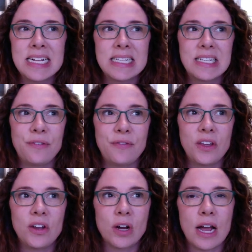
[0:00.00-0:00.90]
to
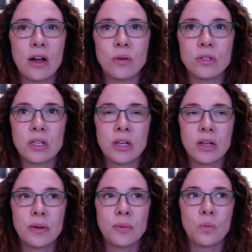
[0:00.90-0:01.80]
figure out
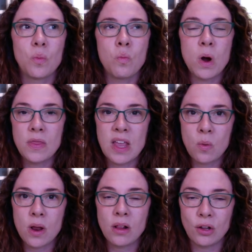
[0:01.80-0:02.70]
what they
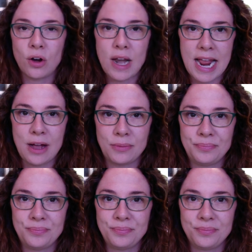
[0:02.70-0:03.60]
want to learn now,
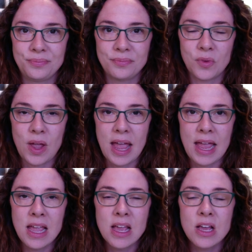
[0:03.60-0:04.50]

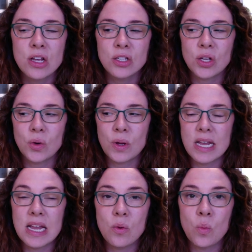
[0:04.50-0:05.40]
okay? So
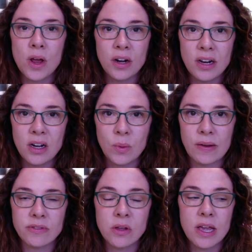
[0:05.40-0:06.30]
what are
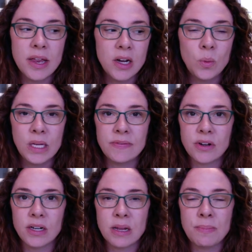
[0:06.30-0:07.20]
interweaves? Interweaves
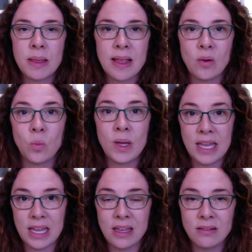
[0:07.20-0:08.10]
are something that
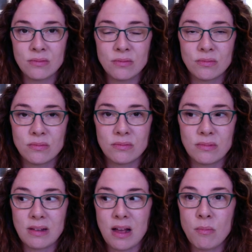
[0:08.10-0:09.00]
we,
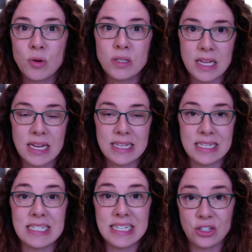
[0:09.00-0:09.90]
almost like as a
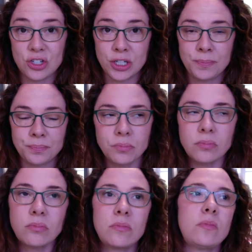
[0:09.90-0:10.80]
teacher,
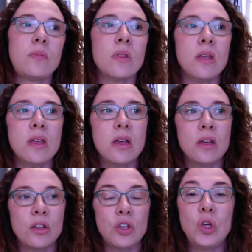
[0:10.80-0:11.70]

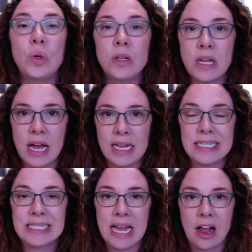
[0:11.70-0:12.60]
utilize
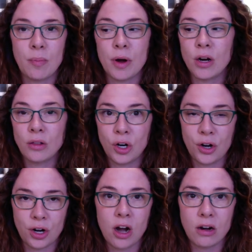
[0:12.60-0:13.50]
to help our learner, our